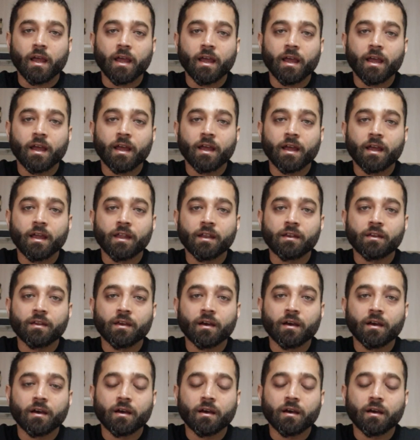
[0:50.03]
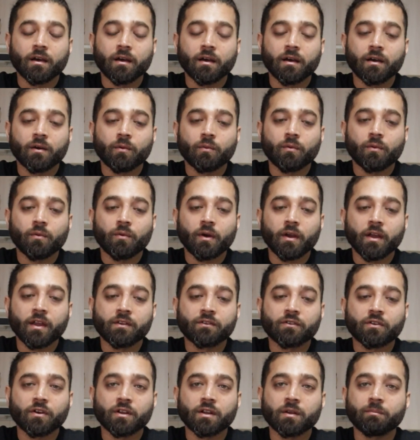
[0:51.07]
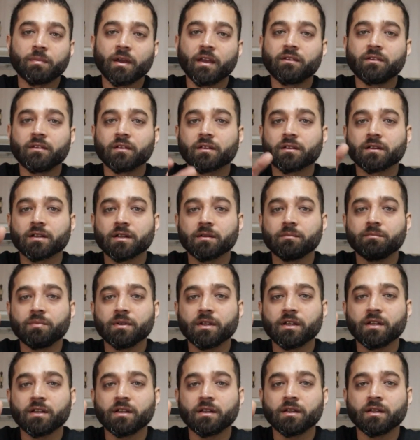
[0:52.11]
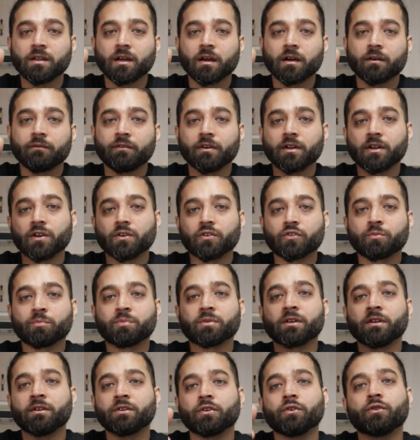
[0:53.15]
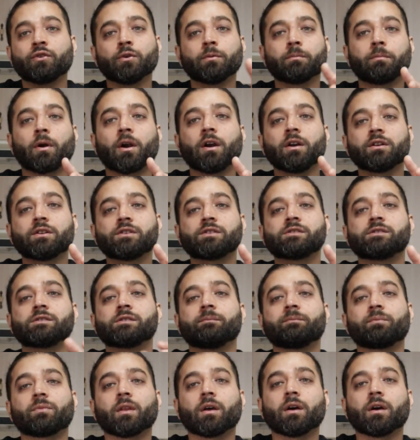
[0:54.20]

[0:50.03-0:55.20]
And it's going to basically be a video split into two parts.